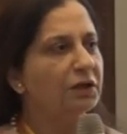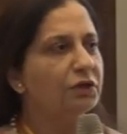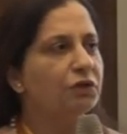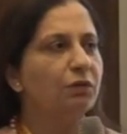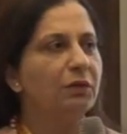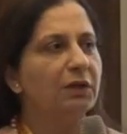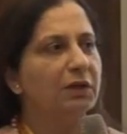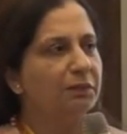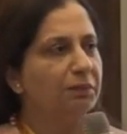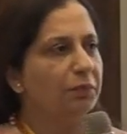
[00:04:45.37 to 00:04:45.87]

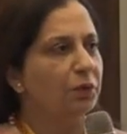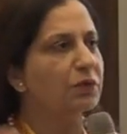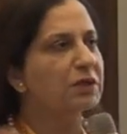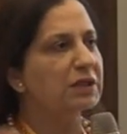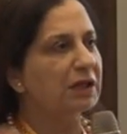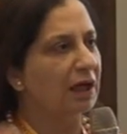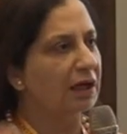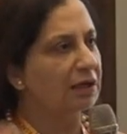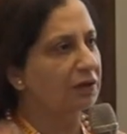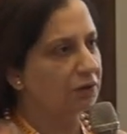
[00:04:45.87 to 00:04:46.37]
to a
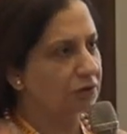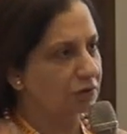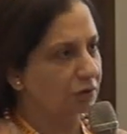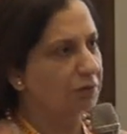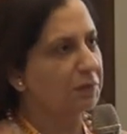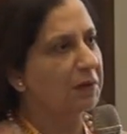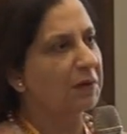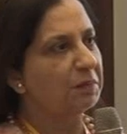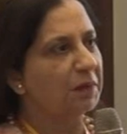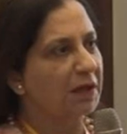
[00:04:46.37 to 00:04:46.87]

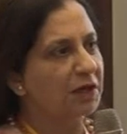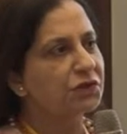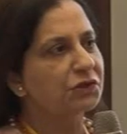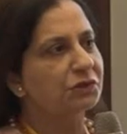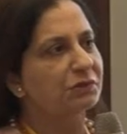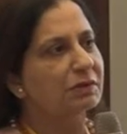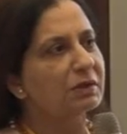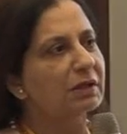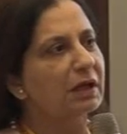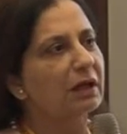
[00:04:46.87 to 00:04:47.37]
post-cardiotomy
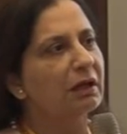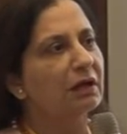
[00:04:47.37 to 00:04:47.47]
patient.